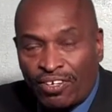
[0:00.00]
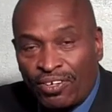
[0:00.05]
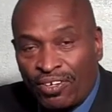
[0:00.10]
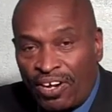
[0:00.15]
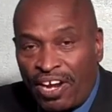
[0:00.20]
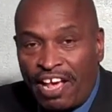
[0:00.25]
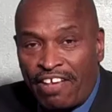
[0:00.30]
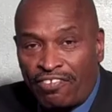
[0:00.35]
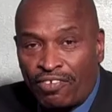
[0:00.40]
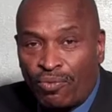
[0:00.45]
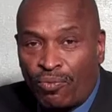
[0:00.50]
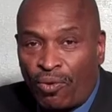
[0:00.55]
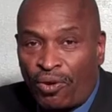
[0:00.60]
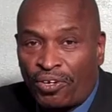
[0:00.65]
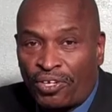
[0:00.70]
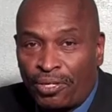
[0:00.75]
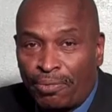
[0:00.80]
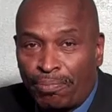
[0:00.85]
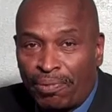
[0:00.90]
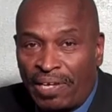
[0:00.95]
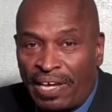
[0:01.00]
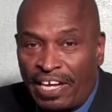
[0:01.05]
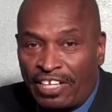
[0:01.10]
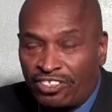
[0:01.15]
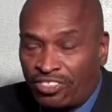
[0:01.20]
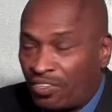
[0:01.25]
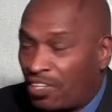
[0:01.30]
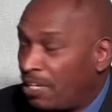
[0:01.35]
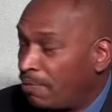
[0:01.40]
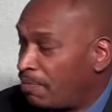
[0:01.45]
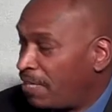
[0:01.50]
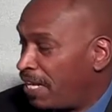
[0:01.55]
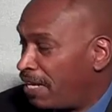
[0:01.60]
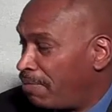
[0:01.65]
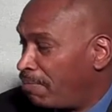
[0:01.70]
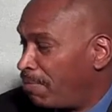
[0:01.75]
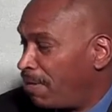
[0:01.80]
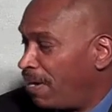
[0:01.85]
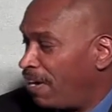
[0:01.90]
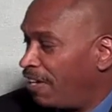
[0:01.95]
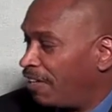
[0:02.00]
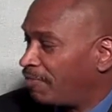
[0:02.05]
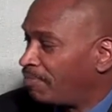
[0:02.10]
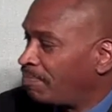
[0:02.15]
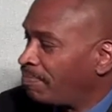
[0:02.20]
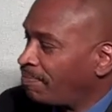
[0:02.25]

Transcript: going to have to work your plan. So keep that in mind.